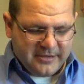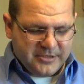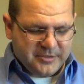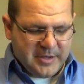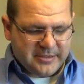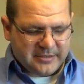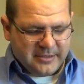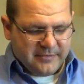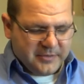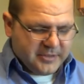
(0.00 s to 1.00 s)
it just
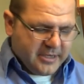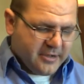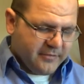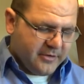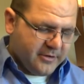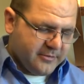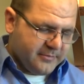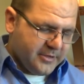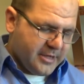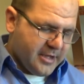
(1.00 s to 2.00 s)
basically, if you take off
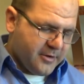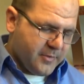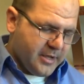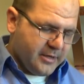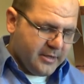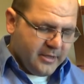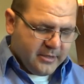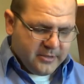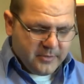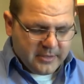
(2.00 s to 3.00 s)
your counterweight,
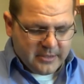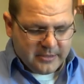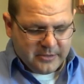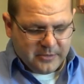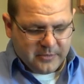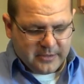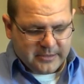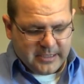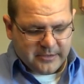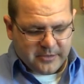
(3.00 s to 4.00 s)
you can undo a
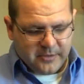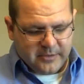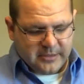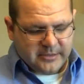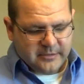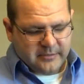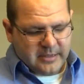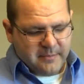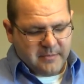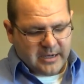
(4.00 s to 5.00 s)
set screw, and
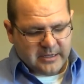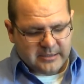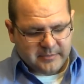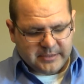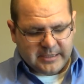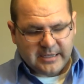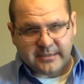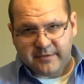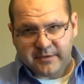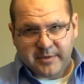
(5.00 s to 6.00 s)
that mechanism slides
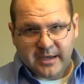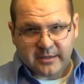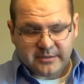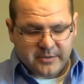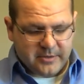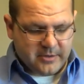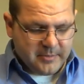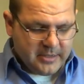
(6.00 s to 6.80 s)
off the back of the tone arm.